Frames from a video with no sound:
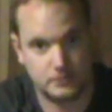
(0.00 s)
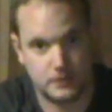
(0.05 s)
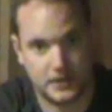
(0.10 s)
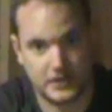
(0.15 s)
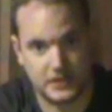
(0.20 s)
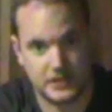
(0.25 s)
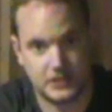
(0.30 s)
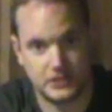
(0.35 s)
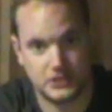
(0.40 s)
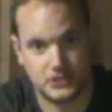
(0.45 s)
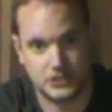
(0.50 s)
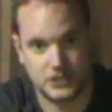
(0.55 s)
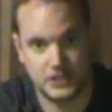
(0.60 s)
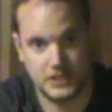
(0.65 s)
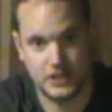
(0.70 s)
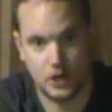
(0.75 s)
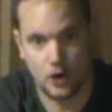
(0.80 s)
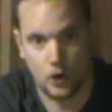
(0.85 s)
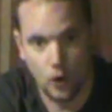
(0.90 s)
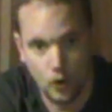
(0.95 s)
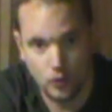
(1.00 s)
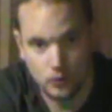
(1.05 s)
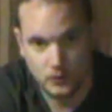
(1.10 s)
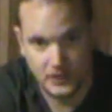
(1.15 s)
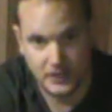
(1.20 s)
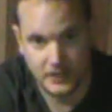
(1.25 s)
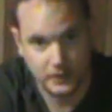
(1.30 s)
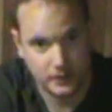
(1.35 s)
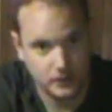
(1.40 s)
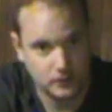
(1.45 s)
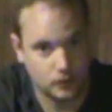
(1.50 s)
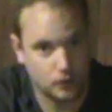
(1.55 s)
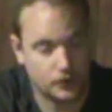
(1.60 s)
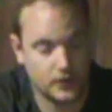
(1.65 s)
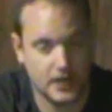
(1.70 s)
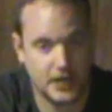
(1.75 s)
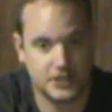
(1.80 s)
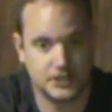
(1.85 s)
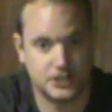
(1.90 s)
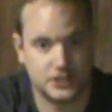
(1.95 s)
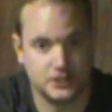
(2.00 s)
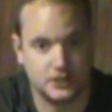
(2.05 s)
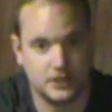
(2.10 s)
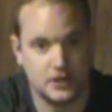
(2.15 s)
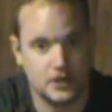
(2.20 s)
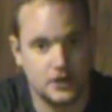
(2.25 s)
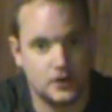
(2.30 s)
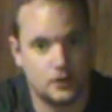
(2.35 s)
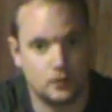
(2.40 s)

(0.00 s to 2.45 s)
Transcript: but it is the only location